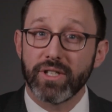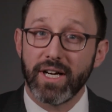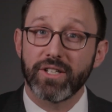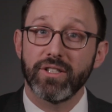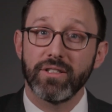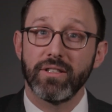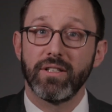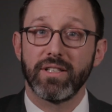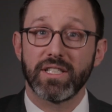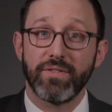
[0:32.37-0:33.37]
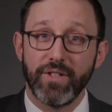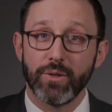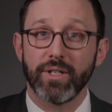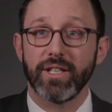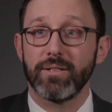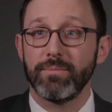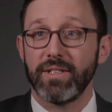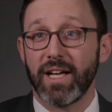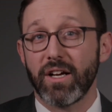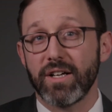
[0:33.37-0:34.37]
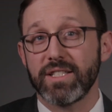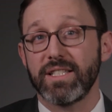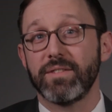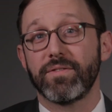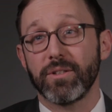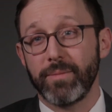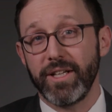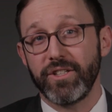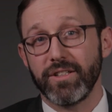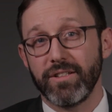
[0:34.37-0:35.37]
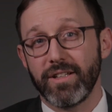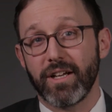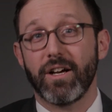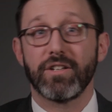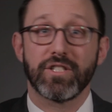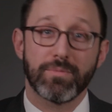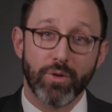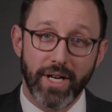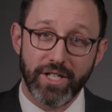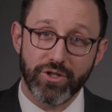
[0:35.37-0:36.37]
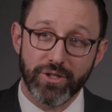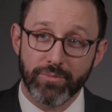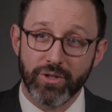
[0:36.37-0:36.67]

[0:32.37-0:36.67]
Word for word: production that's fueling them, that causes inflammation, that causes more estrogen